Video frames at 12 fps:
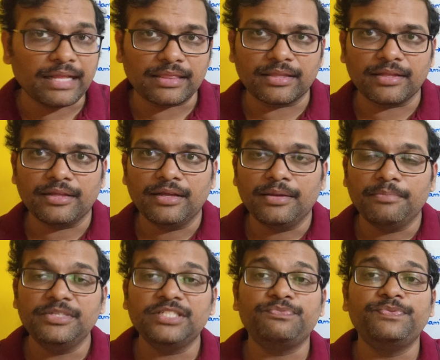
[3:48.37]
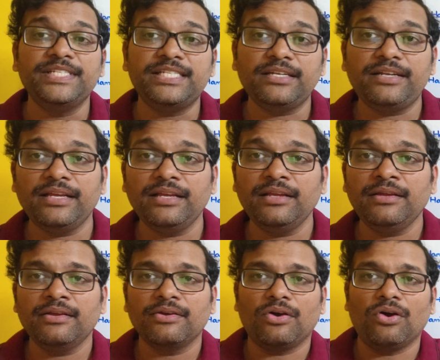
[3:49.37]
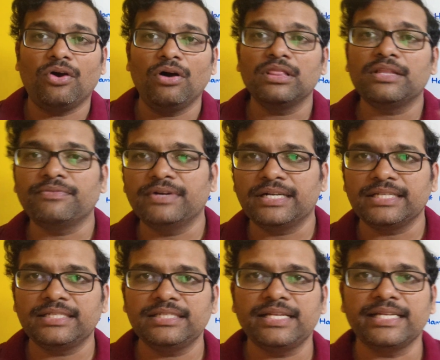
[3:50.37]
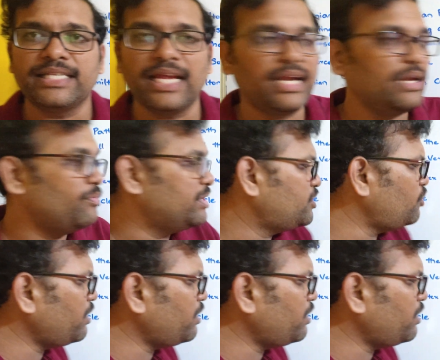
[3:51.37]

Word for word: path means visiting all the vertices exactly once.